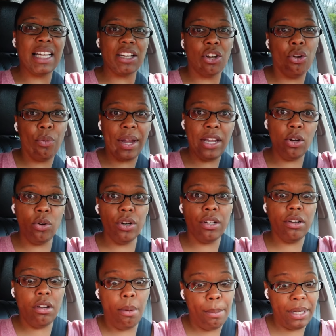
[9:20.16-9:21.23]
not a great
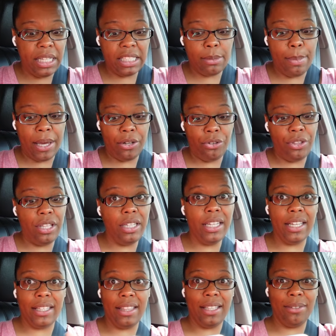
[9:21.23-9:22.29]
order, but it's better than
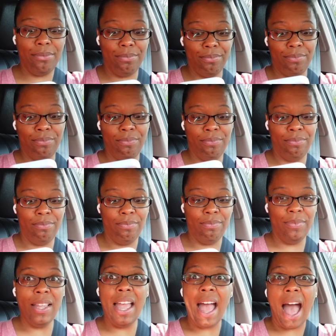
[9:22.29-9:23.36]
nothing.
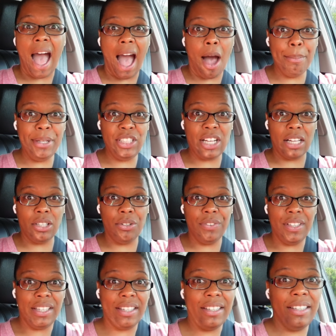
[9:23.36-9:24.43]
I'll meet y'all over
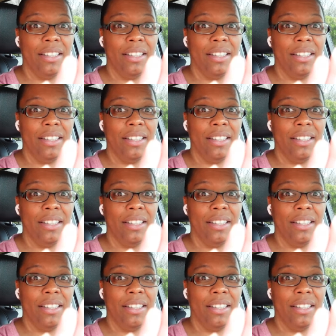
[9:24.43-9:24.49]
there.